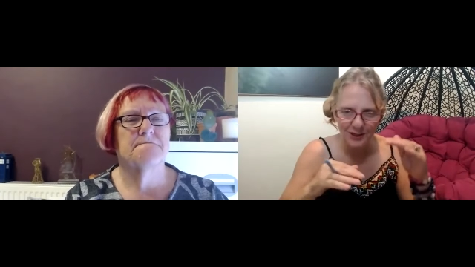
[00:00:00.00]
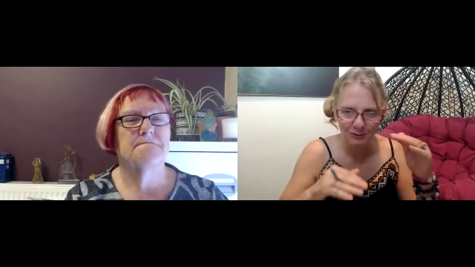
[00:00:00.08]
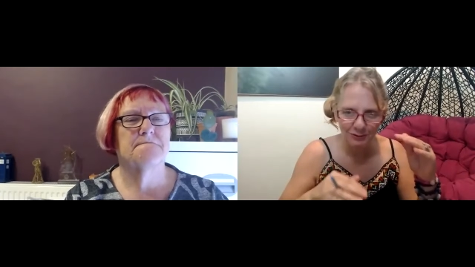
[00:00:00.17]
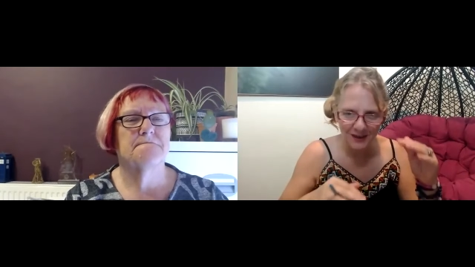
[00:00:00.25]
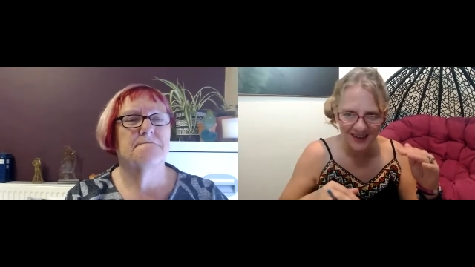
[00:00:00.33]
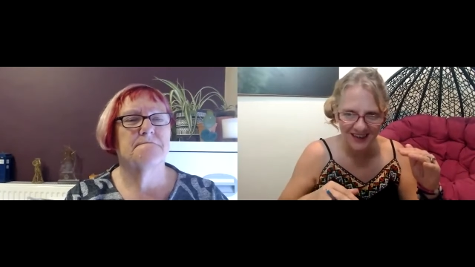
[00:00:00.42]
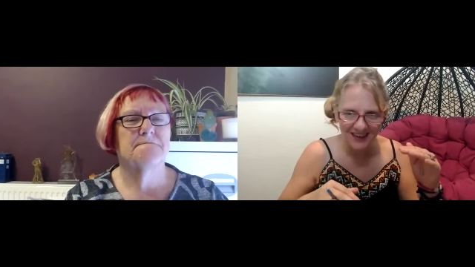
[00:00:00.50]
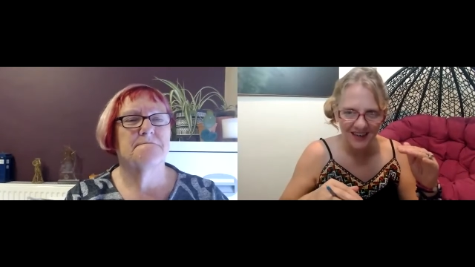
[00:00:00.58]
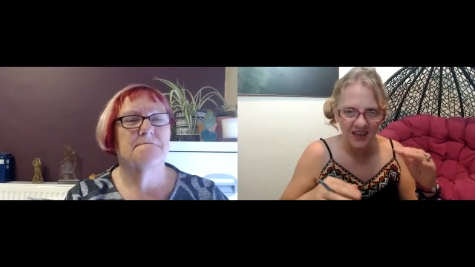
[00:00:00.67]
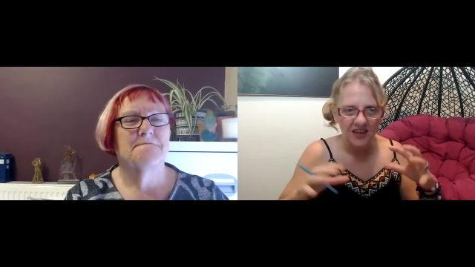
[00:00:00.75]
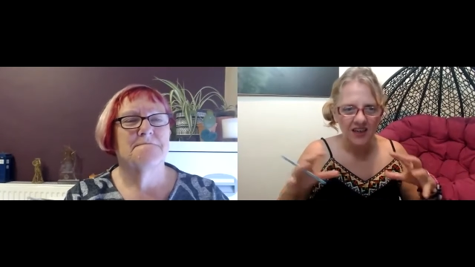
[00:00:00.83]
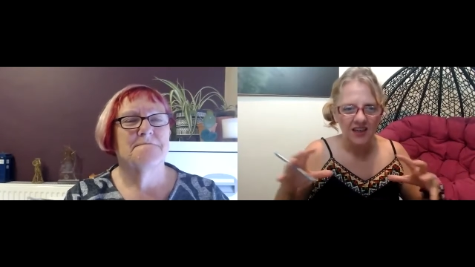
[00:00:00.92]

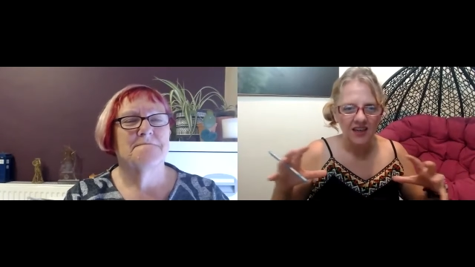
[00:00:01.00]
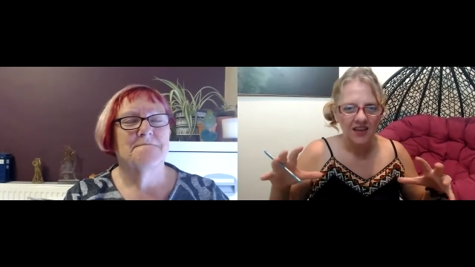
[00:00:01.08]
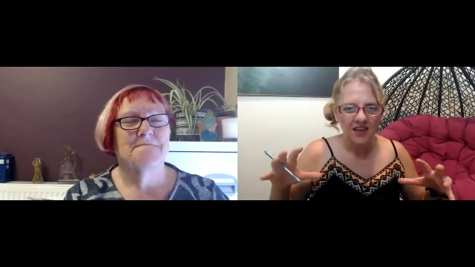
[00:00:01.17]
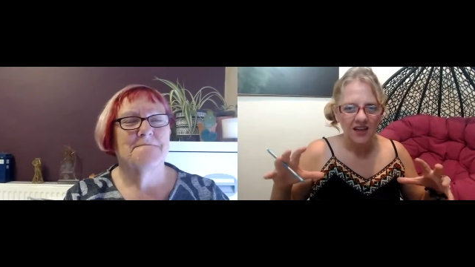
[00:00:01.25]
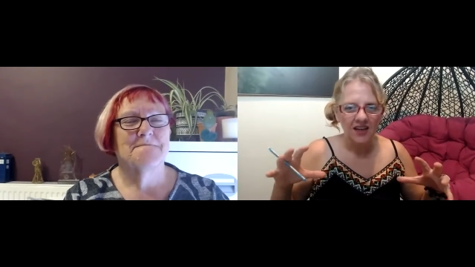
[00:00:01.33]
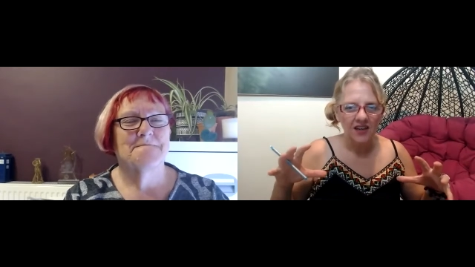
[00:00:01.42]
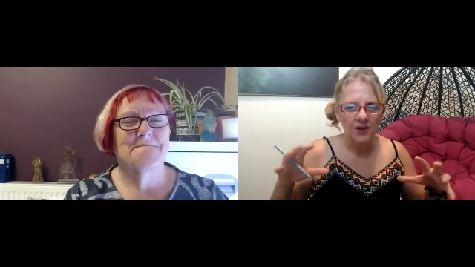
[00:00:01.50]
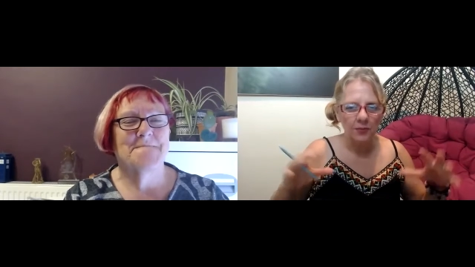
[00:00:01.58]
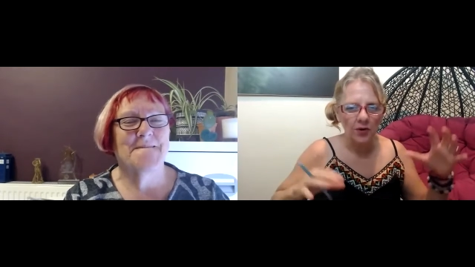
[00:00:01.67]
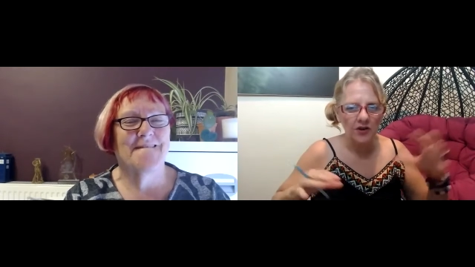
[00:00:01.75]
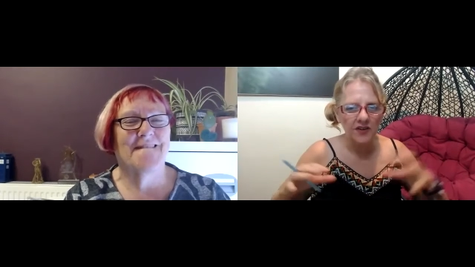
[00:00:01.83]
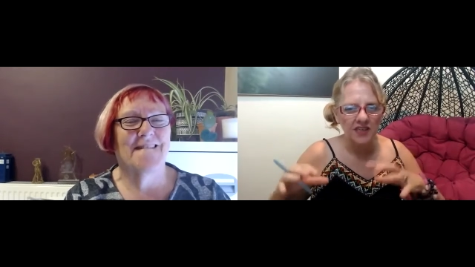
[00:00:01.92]
Speaker 1: between the
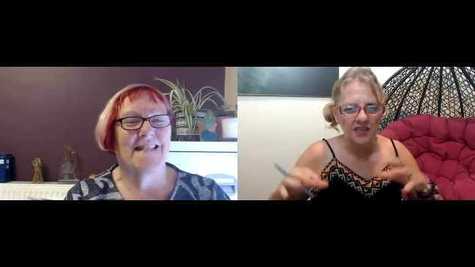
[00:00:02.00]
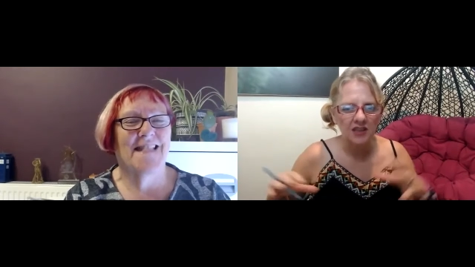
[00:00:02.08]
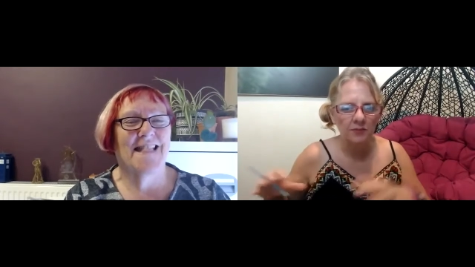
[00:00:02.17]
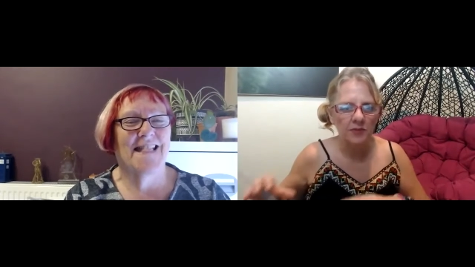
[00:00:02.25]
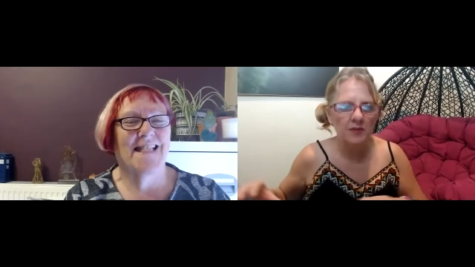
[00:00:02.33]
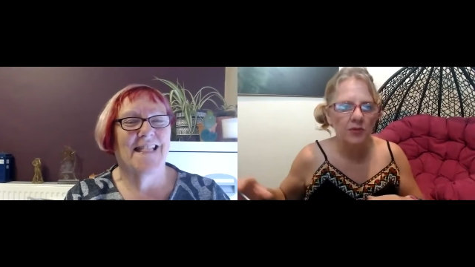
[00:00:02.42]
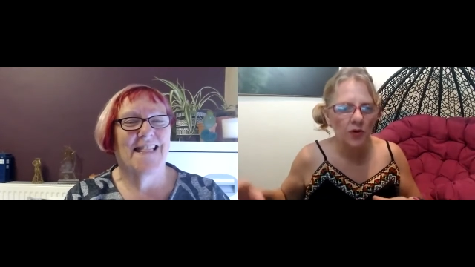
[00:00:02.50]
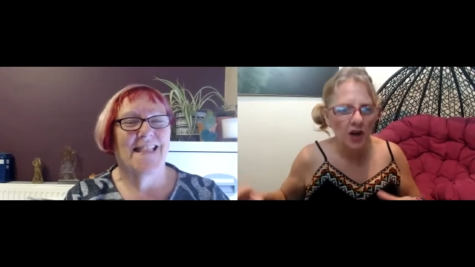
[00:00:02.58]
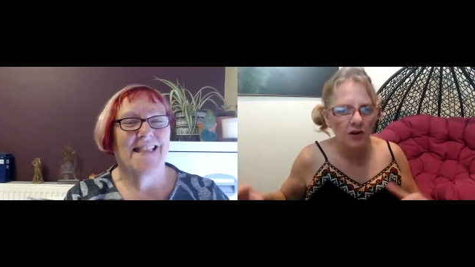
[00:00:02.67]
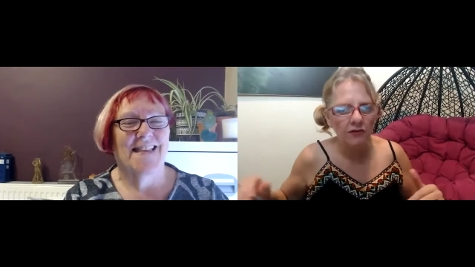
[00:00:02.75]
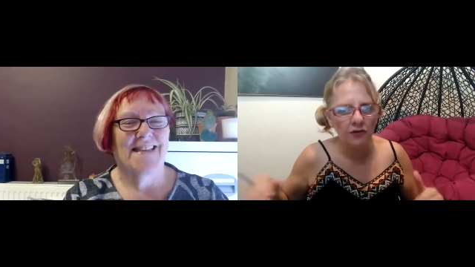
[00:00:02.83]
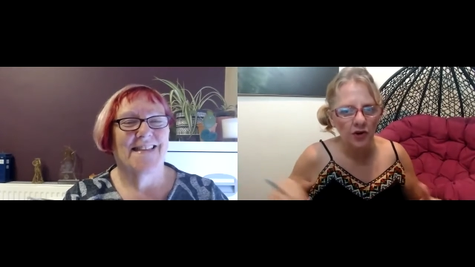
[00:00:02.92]
process that people
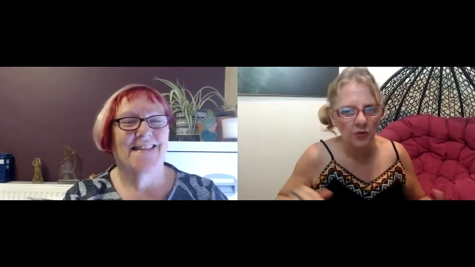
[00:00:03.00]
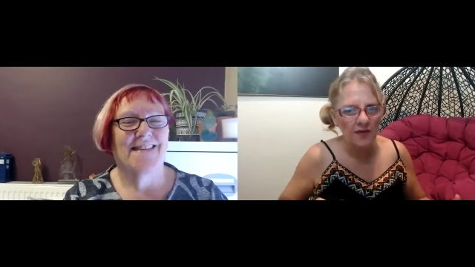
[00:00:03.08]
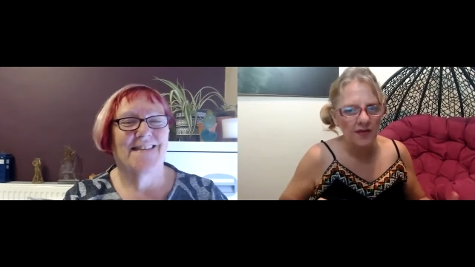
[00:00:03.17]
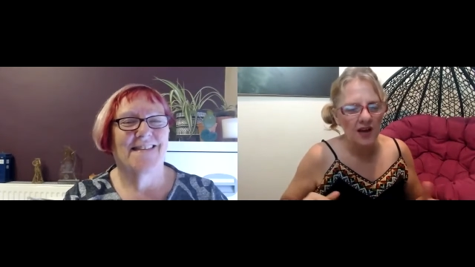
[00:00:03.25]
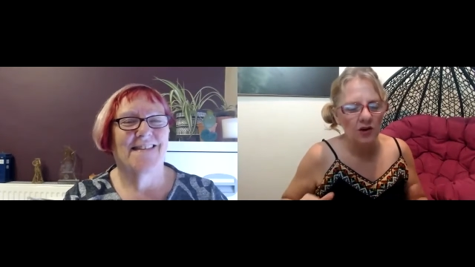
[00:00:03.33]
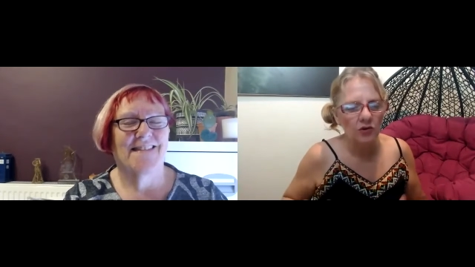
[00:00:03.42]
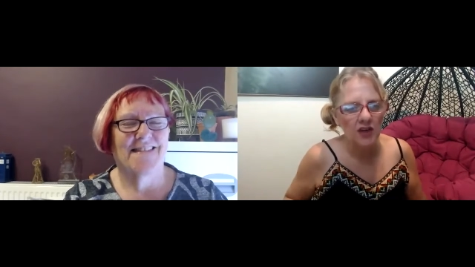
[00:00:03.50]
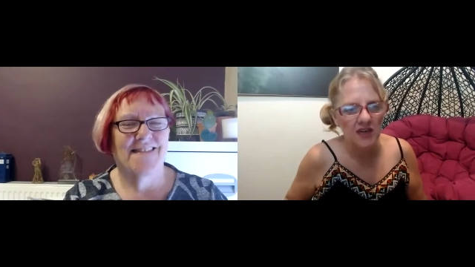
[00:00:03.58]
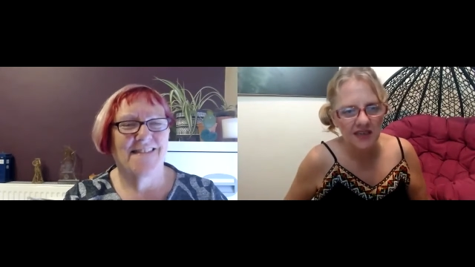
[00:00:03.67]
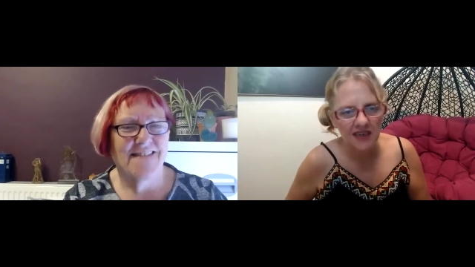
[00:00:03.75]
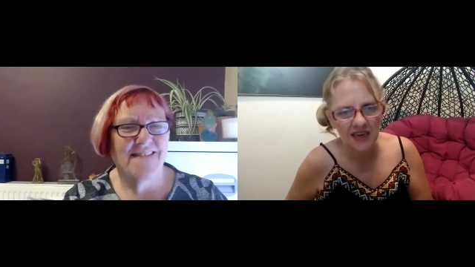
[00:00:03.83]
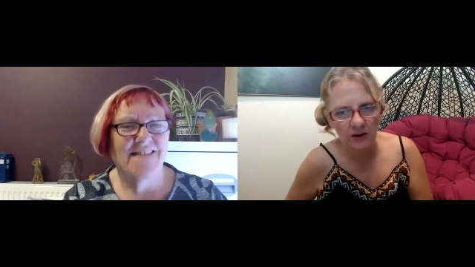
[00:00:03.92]
go through when they're
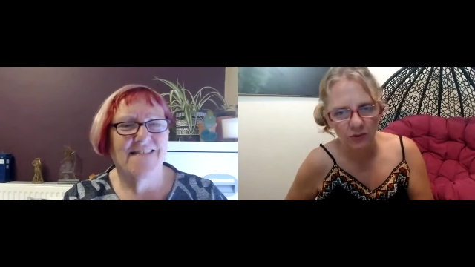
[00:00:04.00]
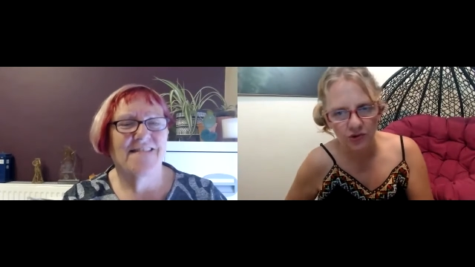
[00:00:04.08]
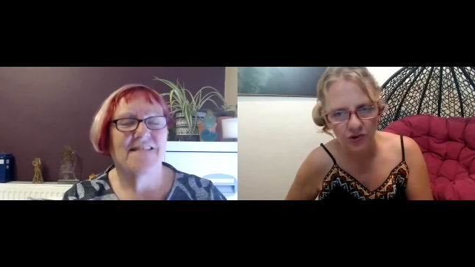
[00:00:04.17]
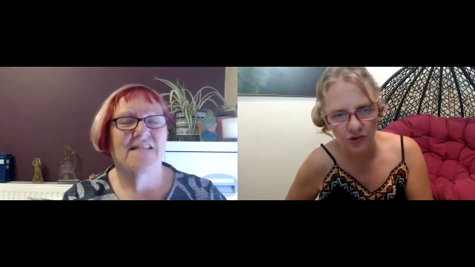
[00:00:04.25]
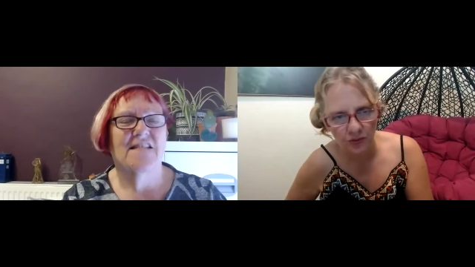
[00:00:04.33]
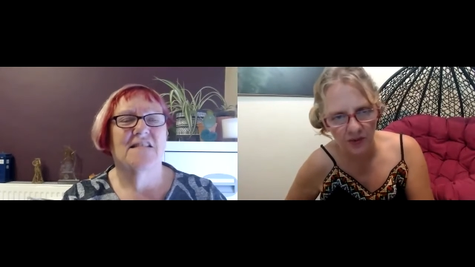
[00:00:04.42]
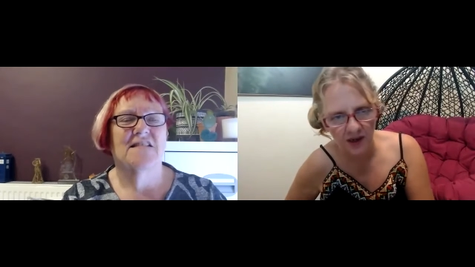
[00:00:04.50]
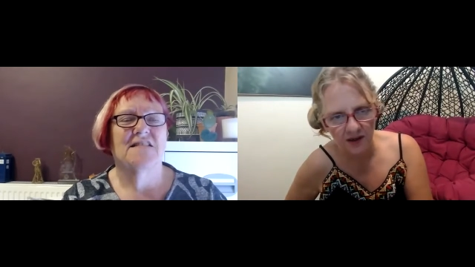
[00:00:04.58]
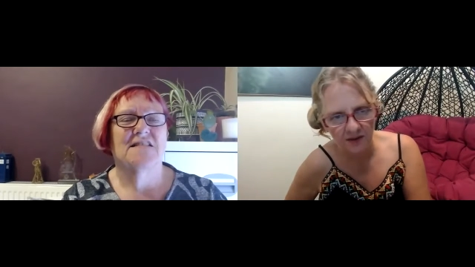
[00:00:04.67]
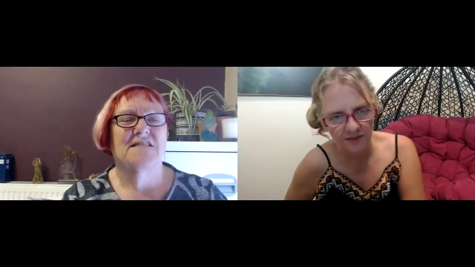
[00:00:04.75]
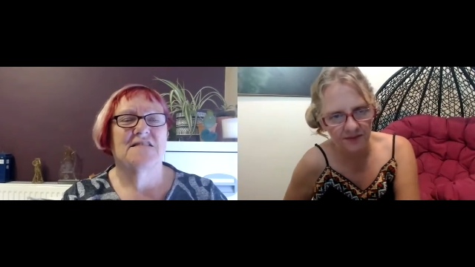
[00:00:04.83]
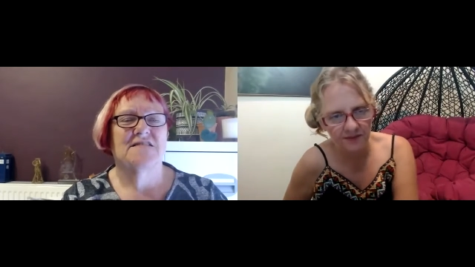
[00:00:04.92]
looking to heal trauma?